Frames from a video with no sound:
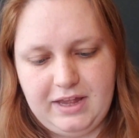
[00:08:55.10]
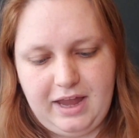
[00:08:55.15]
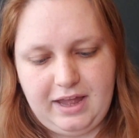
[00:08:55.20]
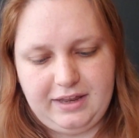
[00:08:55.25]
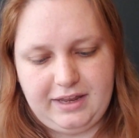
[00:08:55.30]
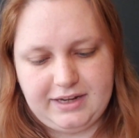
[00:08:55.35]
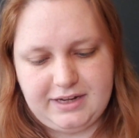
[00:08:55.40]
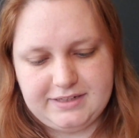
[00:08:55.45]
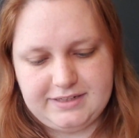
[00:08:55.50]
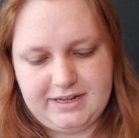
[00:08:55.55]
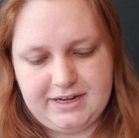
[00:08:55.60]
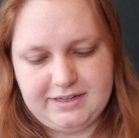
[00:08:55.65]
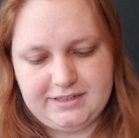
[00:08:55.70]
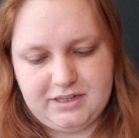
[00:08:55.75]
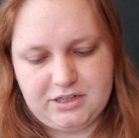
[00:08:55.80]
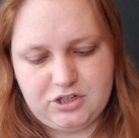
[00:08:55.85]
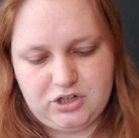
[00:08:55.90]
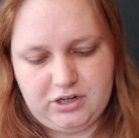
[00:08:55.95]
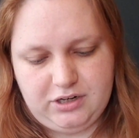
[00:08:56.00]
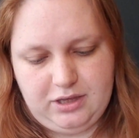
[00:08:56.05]
And like I said, it's
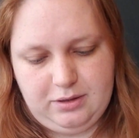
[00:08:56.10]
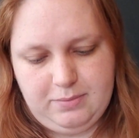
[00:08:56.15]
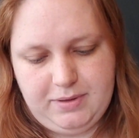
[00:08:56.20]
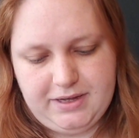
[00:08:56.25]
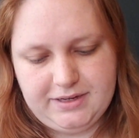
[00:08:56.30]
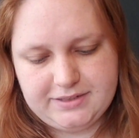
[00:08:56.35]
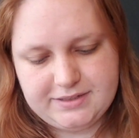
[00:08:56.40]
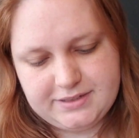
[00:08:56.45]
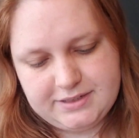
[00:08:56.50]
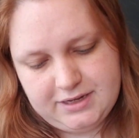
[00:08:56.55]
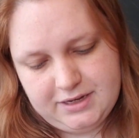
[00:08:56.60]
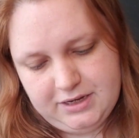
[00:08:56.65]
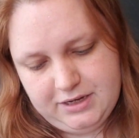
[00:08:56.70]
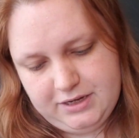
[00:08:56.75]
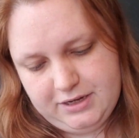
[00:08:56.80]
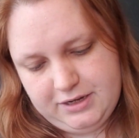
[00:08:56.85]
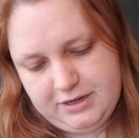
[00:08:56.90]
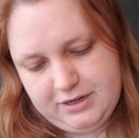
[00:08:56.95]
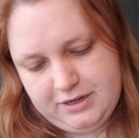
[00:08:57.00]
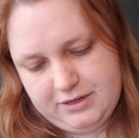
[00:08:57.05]
a chunky mix.
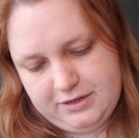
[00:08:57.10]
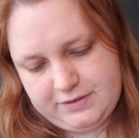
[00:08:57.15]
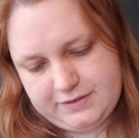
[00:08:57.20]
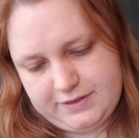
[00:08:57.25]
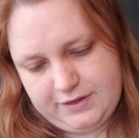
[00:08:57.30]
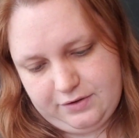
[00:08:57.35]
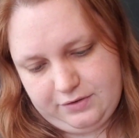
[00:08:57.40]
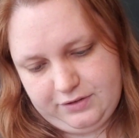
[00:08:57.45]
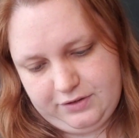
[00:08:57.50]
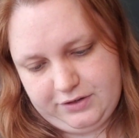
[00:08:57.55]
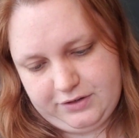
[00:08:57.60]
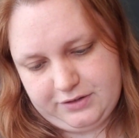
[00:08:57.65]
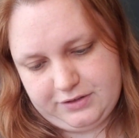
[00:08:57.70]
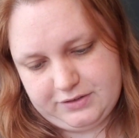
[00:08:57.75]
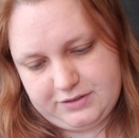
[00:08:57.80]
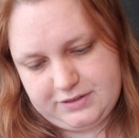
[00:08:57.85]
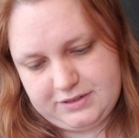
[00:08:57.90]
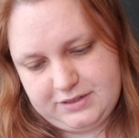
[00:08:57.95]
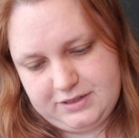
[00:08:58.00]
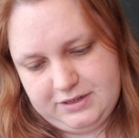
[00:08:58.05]
So
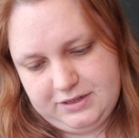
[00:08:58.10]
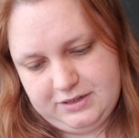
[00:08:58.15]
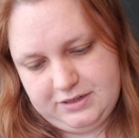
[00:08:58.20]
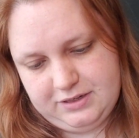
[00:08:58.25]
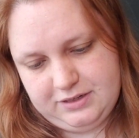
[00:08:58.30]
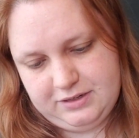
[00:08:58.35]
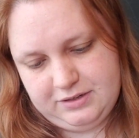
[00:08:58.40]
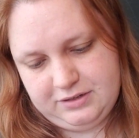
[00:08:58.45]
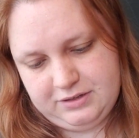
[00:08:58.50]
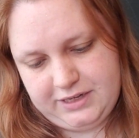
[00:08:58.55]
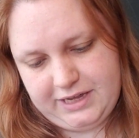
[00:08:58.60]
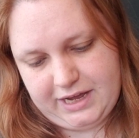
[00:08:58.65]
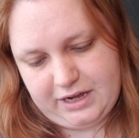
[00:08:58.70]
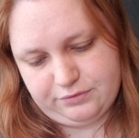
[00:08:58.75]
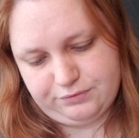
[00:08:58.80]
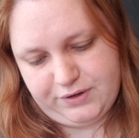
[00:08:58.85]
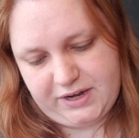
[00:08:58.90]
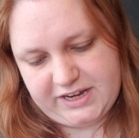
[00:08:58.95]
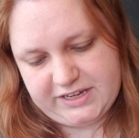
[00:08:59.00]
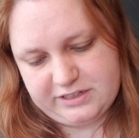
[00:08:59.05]
there's, yeah,
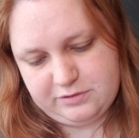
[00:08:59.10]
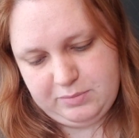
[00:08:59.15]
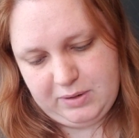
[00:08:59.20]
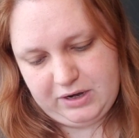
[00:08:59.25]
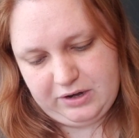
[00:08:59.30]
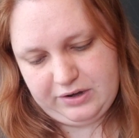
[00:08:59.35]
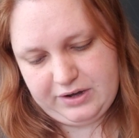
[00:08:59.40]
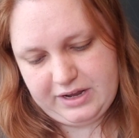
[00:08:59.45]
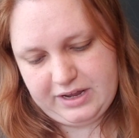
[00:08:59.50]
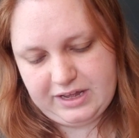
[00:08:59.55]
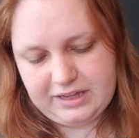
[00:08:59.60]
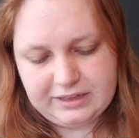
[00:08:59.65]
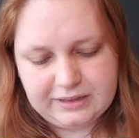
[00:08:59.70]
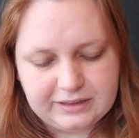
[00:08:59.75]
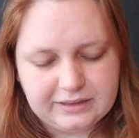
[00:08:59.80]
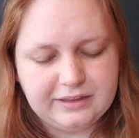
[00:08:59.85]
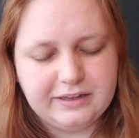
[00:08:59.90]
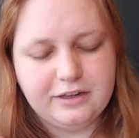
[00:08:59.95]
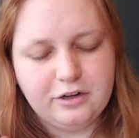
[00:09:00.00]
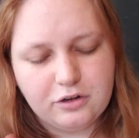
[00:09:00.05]
raspberry, a
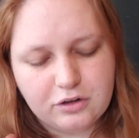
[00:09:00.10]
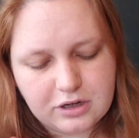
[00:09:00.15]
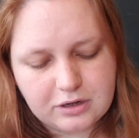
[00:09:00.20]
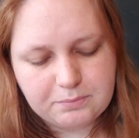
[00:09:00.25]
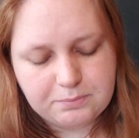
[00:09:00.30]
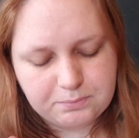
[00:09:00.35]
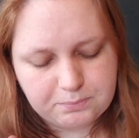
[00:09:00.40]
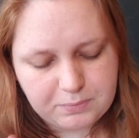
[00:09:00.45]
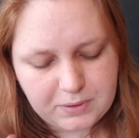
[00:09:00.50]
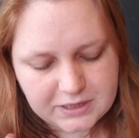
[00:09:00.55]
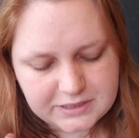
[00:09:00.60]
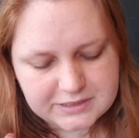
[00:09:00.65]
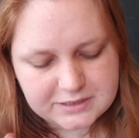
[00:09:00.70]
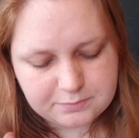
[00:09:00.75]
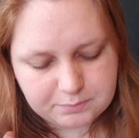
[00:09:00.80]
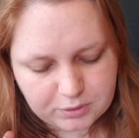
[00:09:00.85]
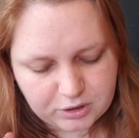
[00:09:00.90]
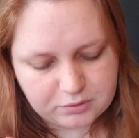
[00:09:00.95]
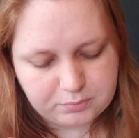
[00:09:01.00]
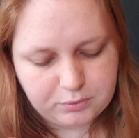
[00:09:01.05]
little bits
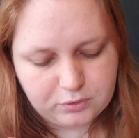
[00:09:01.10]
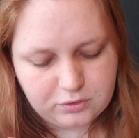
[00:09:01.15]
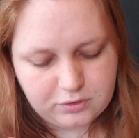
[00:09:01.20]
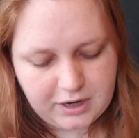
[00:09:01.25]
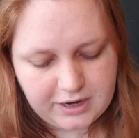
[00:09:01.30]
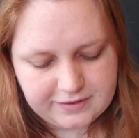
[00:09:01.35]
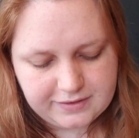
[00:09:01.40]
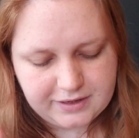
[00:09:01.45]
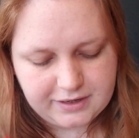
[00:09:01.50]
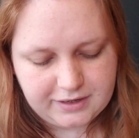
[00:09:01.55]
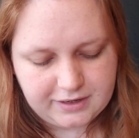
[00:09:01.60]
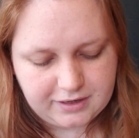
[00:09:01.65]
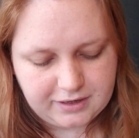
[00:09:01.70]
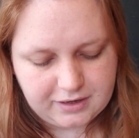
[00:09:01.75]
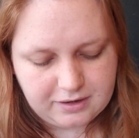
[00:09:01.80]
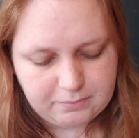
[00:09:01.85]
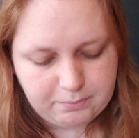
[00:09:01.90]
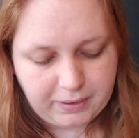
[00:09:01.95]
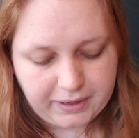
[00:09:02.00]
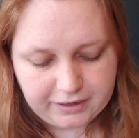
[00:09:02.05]
of purple, and
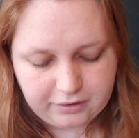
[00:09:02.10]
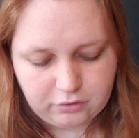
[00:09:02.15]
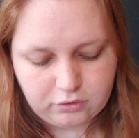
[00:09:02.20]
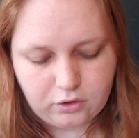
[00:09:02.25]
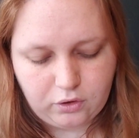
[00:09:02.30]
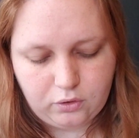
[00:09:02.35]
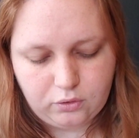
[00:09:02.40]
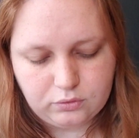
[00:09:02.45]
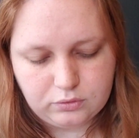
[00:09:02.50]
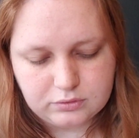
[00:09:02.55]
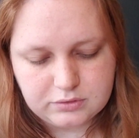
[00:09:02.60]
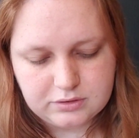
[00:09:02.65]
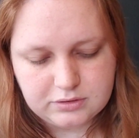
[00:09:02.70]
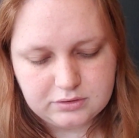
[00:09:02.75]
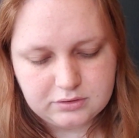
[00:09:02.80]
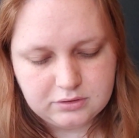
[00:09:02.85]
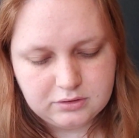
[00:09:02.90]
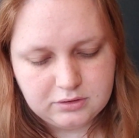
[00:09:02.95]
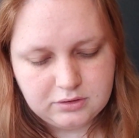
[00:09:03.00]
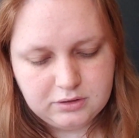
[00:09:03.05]
then pale gold,
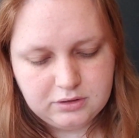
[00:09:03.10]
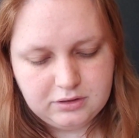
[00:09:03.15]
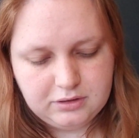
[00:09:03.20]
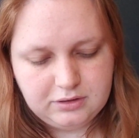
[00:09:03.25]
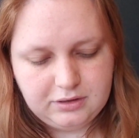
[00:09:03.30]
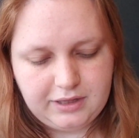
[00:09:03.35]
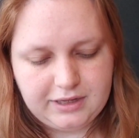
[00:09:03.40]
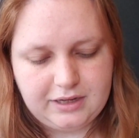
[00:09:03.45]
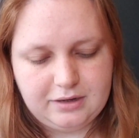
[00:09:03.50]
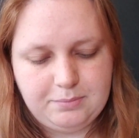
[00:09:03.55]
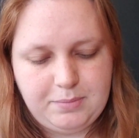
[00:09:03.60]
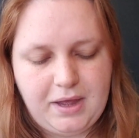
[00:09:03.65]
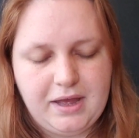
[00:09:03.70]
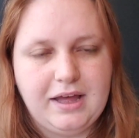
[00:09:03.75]
like a